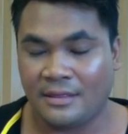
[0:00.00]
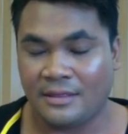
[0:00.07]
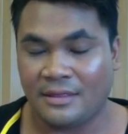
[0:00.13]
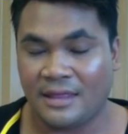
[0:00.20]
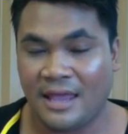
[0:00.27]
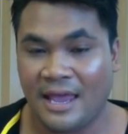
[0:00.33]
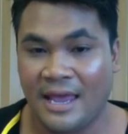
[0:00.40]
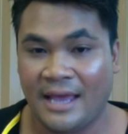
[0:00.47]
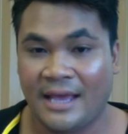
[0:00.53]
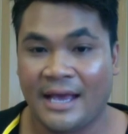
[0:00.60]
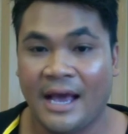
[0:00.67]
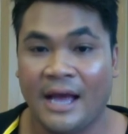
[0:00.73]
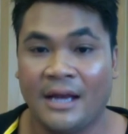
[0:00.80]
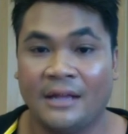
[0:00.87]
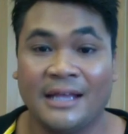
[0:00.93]
they
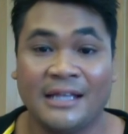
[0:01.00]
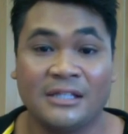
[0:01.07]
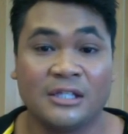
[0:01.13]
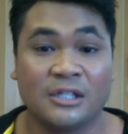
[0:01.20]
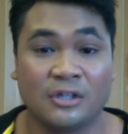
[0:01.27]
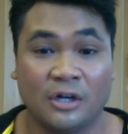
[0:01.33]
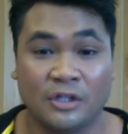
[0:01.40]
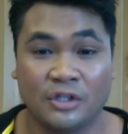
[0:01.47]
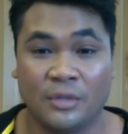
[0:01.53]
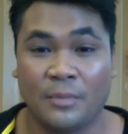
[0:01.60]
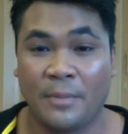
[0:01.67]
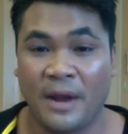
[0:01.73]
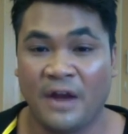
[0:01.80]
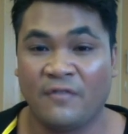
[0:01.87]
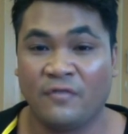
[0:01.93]
got a late start to
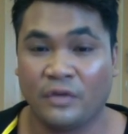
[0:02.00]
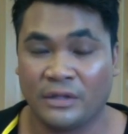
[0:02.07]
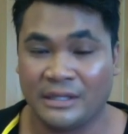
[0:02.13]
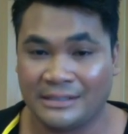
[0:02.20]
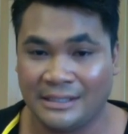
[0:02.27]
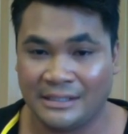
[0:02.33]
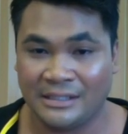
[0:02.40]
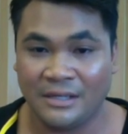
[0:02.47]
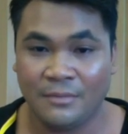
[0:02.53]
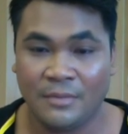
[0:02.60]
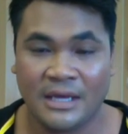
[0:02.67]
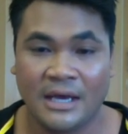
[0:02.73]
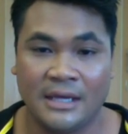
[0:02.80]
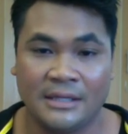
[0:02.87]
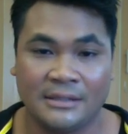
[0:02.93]
preparing for the season
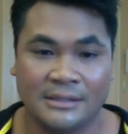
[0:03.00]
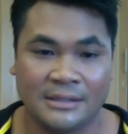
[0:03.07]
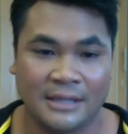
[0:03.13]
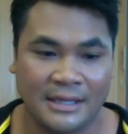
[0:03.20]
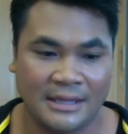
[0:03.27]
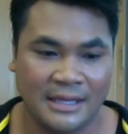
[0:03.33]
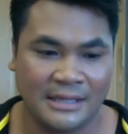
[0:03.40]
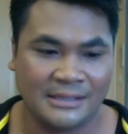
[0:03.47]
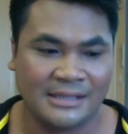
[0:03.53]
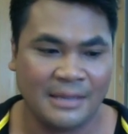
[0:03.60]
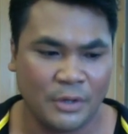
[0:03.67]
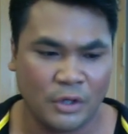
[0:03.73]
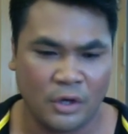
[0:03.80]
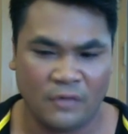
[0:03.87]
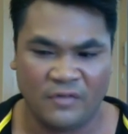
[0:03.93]
because I think
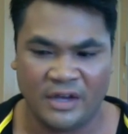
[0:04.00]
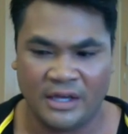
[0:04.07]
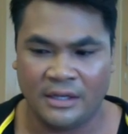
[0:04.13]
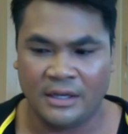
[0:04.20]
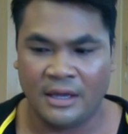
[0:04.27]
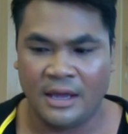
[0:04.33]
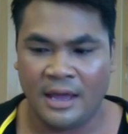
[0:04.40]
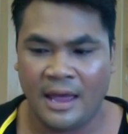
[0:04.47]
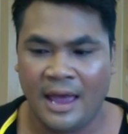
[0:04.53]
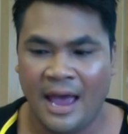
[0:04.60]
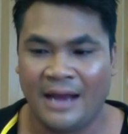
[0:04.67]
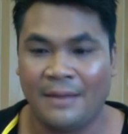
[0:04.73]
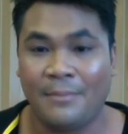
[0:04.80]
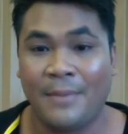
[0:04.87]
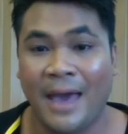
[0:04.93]
Stepanova
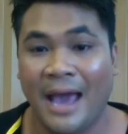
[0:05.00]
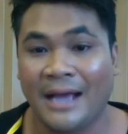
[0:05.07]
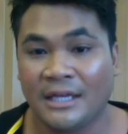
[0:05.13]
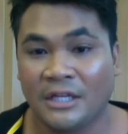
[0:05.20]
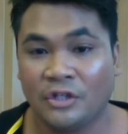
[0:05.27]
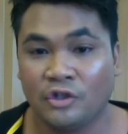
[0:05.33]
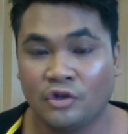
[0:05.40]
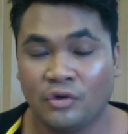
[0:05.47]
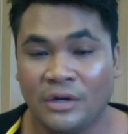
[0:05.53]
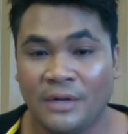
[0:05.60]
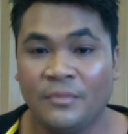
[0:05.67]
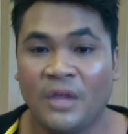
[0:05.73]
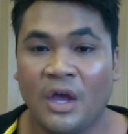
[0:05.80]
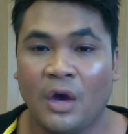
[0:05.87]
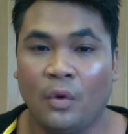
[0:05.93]
had a back injury,
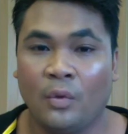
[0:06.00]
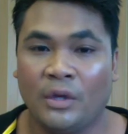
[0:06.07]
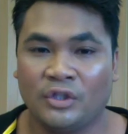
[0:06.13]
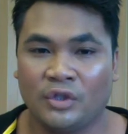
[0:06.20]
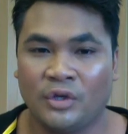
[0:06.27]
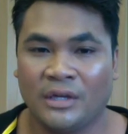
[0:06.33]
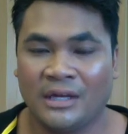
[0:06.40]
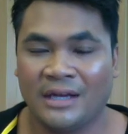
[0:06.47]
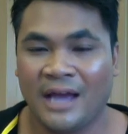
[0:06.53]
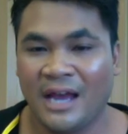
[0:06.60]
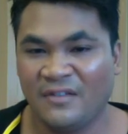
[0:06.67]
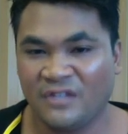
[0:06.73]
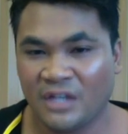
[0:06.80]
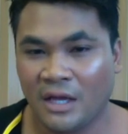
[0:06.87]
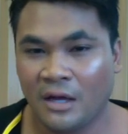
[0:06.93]
which you can kind
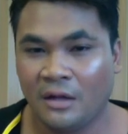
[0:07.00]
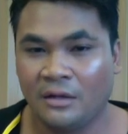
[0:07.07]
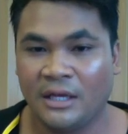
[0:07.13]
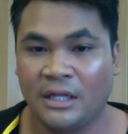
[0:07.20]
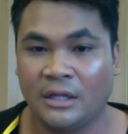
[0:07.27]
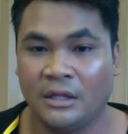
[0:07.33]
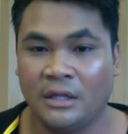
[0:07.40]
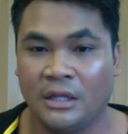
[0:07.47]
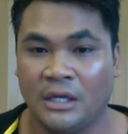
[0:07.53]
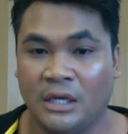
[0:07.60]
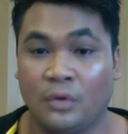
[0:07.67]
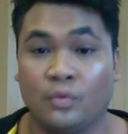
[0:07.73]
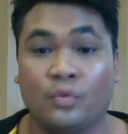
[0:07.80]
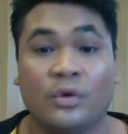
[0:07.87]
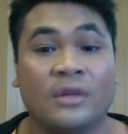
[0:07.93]
of tell in the
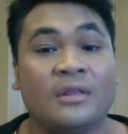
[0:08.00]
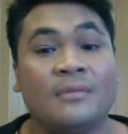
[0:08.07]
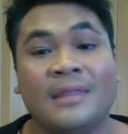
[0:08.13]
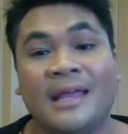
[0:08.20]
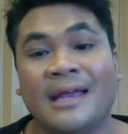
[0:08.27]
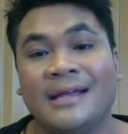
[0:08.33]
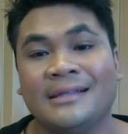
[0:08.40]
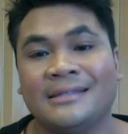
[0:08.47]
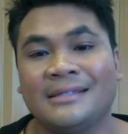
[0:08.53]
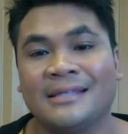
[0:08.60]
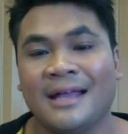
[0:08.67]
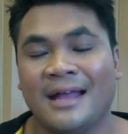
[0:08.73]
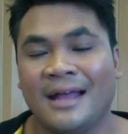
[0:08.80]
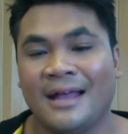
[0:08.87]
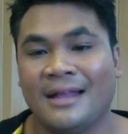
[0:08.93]
rhythm dance
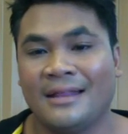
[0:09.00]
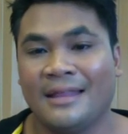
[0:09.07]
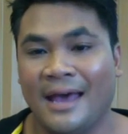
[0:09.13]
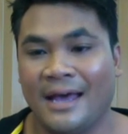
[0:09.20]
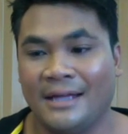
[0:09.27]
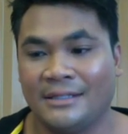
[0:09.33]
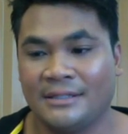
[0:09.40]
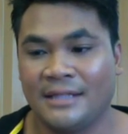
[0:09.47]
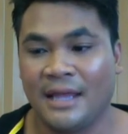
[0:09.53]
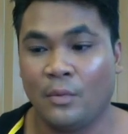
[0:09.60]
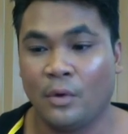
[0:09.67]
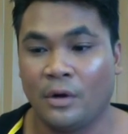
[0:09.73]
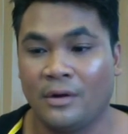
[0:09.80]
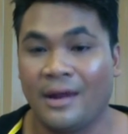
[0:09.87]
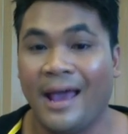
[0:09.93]
that they
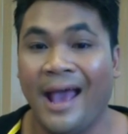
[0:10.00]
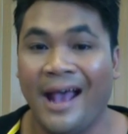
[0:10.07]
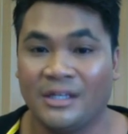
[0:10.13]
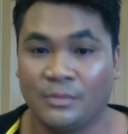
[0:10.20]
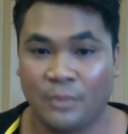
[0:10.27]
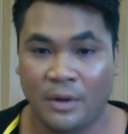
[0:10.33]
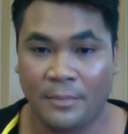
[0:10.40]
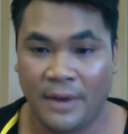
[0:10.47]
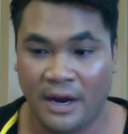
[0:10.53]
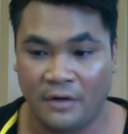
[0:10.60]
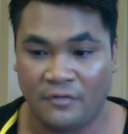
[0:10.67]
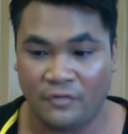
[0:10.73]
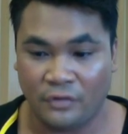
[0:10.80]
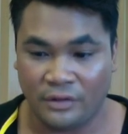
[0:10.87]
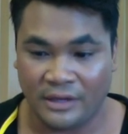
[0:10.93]
weren't as prepared
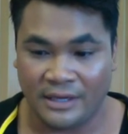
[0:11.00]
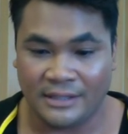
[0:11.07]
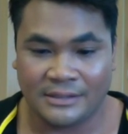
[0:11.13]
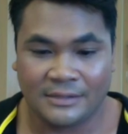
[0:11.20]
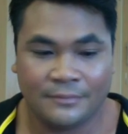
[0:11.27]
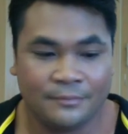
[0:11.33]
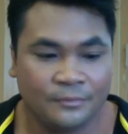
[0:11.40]
for this.